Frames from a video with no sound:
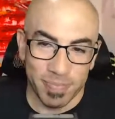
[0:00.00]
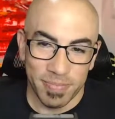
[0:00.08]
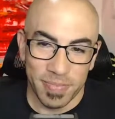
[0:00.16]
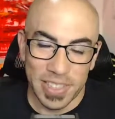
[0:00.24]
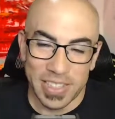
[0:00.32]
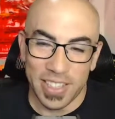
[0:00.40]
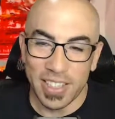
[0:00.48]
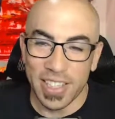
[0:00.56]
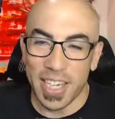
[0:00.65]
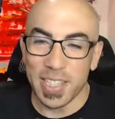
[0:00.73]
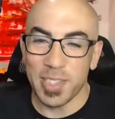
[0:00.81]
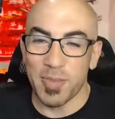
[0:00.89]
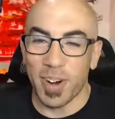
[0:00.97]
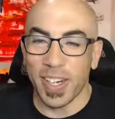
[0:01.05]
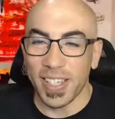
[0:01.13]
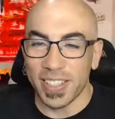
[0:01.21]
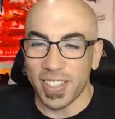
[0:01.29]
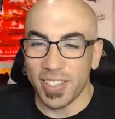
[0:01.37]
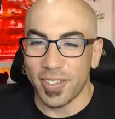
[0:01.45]
it's not the Asian market
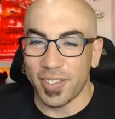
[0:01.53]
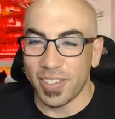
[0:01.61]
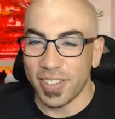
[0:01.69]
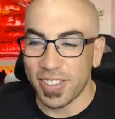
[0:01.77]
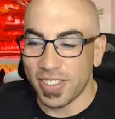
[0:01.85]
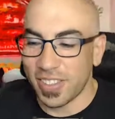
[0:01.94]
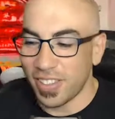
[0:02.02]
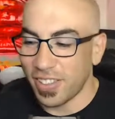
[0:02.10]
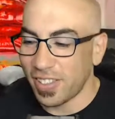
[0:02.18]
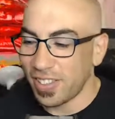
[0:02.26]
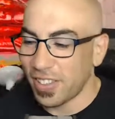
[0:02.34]
stuff. It's the